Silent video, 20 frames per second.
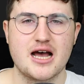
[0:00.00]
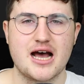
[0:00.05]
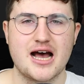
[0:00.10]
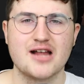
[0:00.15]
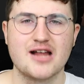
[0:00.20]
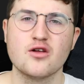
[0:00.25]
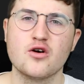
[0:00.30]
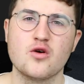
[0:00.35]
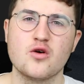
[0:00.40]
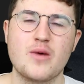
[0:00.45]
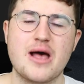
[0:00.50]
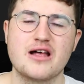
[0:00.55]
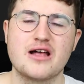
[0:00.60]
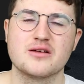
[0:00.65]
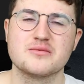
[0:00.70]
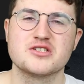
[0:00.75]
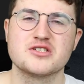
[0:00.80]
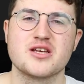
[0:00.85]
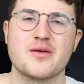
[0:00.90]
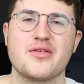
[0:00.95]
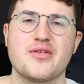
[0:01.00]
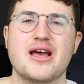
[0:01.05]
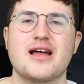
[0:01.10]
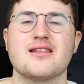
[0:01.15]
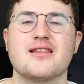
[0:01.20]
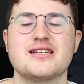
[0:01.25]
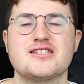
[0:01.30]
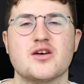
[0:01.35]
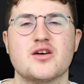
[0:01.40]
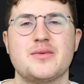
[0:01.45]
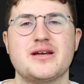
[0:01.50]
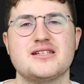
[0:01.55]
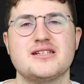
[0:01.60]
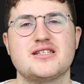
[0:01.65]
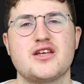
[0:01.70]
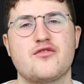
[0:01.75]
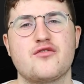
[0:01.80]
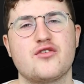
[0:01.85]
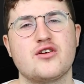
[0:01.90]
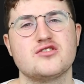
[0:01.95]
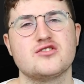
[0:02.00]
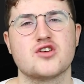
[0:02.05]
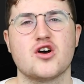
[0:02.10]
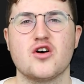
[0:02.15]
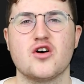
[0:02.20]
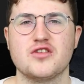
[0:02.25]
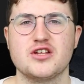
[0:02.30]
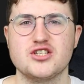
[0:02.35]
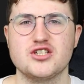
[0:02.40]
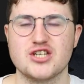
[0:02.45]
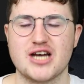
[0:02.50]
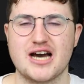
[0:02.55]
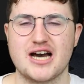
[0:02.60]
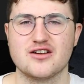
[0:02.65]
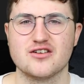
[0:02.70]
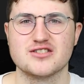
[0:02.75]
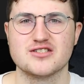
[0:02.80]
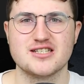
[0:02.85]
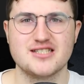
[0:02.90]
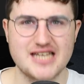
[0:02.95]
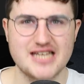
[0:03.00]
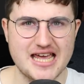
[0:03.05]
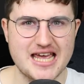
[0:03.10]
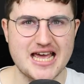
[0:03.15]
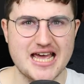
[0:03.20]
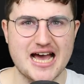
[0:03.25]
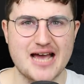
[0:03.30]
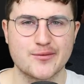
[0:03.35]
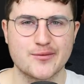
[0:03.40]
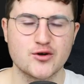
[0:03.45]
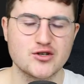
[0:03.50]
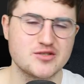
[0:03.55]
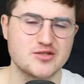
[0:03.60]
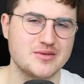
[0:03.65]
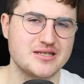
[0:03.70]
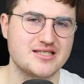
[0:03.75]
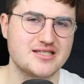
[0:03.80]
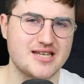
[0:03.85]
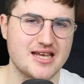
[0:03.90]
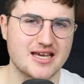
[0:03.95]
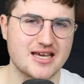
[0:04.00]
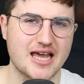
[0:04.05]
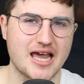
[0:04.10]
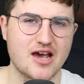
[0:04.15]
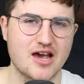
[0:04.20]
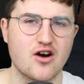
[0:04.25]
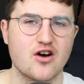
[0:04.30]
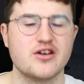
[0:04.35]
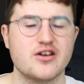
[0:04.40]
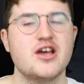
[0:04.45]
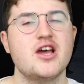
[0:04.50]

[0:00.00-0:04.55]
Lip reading: Hello and welcome to something a little bit different on the channel. Today I'm going to be taking on